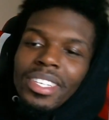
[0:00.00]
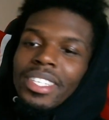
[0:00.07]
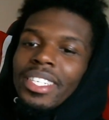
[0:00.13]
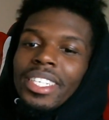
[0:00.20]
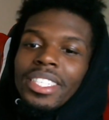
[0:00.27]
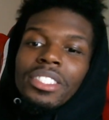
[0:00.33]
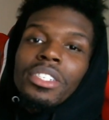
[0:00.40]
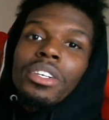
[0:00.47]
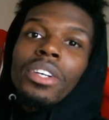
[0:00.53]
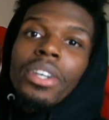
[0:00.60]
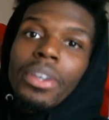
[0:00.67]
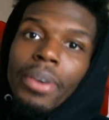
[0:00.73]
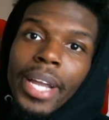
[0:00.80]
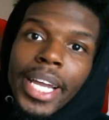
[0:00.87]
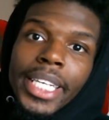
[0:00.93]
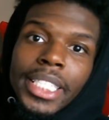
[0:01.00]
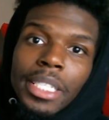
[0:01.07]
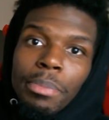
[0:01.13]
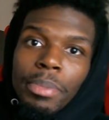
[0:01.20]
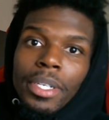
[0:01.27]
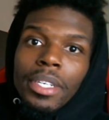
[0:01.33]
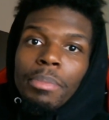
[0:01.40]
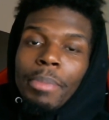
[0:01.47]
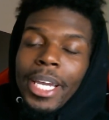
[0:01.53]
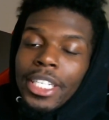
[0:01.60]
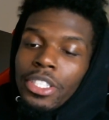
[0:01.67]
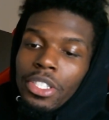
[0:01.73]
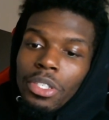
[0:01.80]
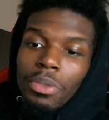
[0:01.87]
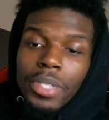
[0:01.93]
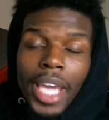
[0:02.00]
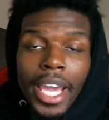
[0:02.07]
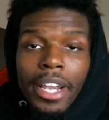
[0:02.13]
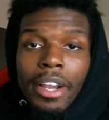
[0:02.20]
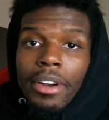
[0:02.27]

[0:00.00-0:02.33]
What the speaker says: this girl crazy, bro. Make sure you take